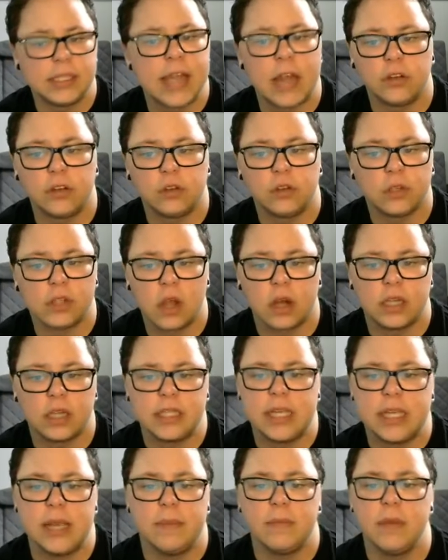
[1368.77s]
national soccer
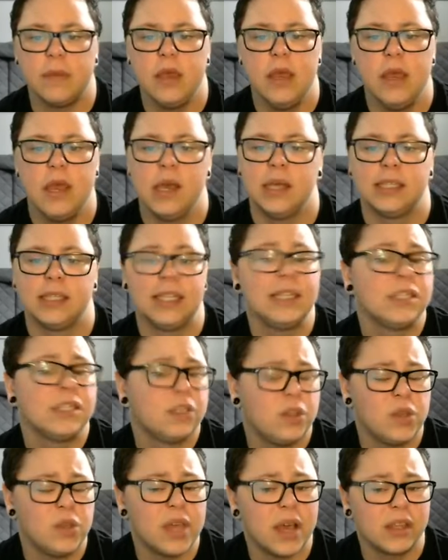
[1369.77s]
team since
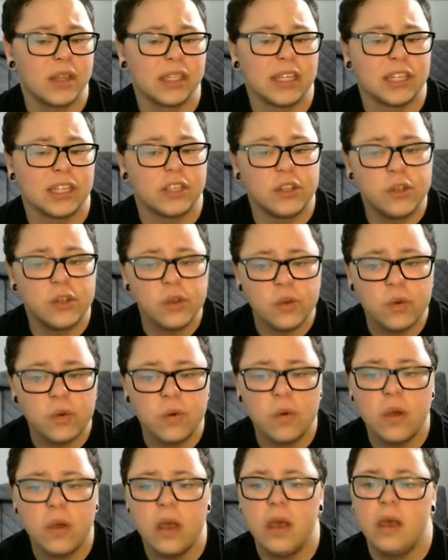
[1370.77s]

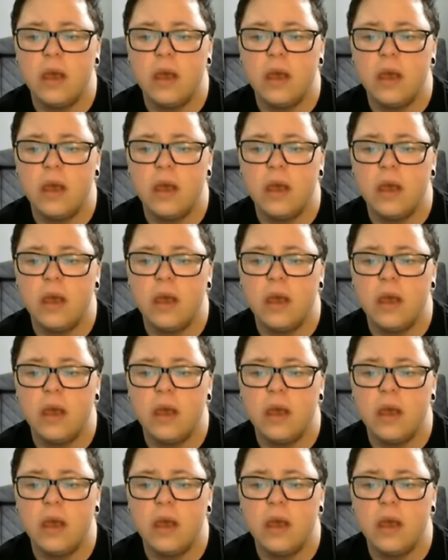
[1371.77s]
2002.